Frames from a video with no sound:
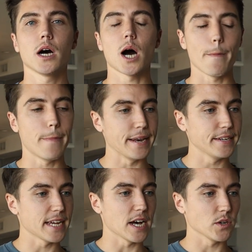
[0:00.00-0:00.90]
I
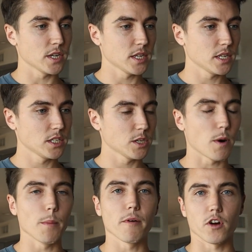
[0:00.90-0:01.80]
bent down to
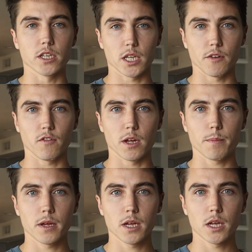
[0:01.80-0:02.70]
pop a frontside flip,
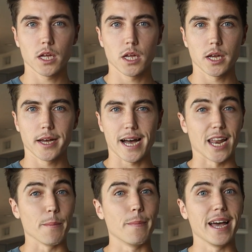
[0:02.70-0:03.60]

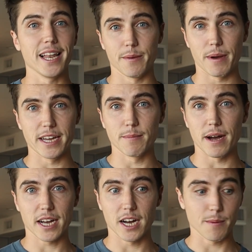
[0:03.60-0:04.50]
and I barely made it
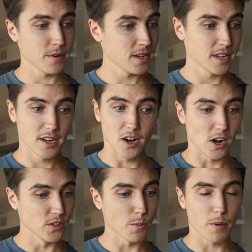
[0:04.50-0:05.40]
back up.
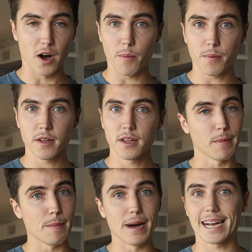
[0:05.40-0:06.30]
On the pop,
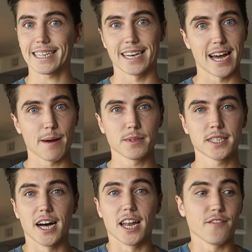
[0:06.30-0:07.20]
me back snapped,
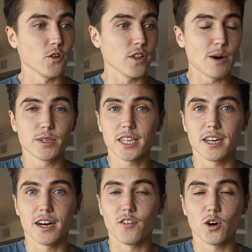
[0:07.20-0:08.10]
and I thought that was
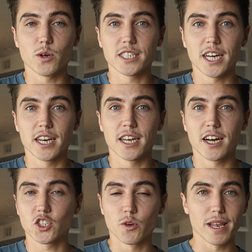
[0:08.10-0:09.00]
it. I thought I was done.
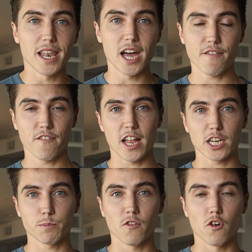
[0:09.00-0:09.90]
I saw my life
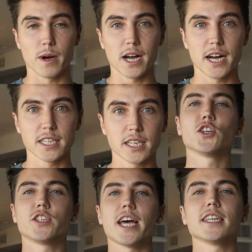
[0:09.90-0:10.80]
flash before my eyes.
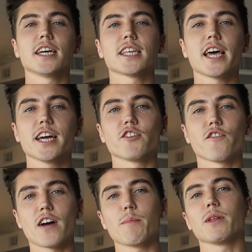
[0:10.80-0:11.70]
So 10 days later,
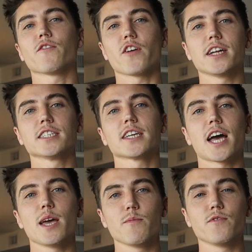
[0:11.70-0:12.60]
a family friend
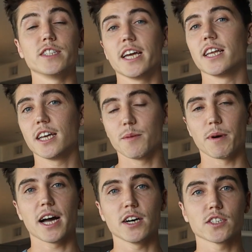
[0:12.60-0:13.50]
came for dinner in
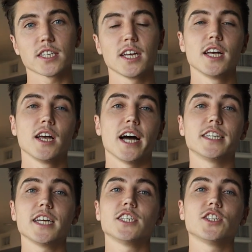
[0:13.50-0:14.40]
my house, and
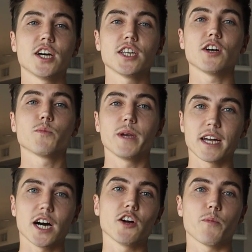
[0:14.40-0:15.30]
she actually turned out to be a
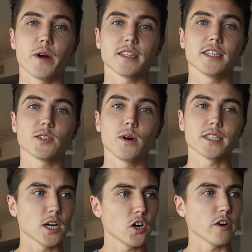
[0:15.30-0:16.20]
chiropractor. So I
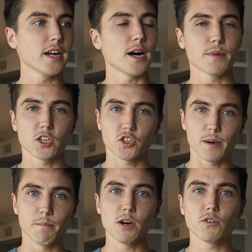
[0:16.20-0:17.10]
was like, all right, I'm gonna try
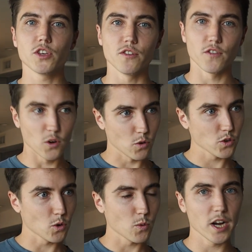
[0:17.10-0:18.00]
and milk you for all
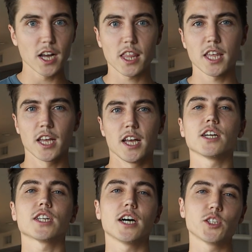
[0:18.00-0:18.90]
you're worth. I
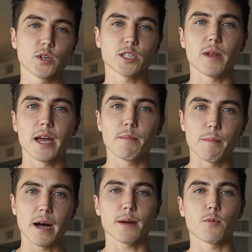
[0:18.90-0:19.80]
started to explain
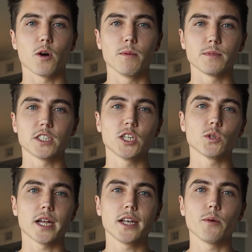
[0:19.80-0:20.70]
my back problems, and she
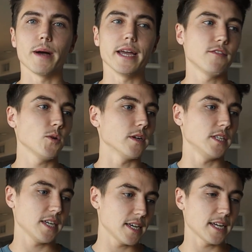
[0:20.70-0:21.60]
was like, look mate, if you
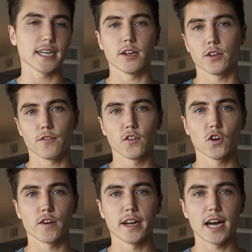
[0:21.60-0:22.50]
want, you can get down on the
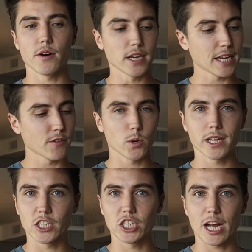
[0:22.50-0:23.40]
floor right now, and I'll give you a
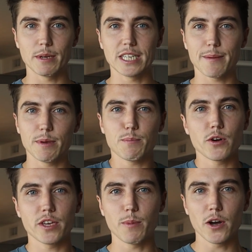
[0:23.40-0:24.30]
little jabby jabby
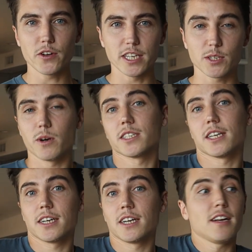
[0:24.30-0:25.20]
pokey pokey. So I was
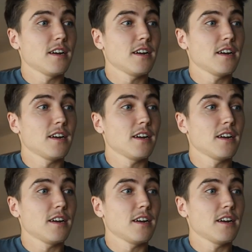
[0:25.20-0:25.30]
like,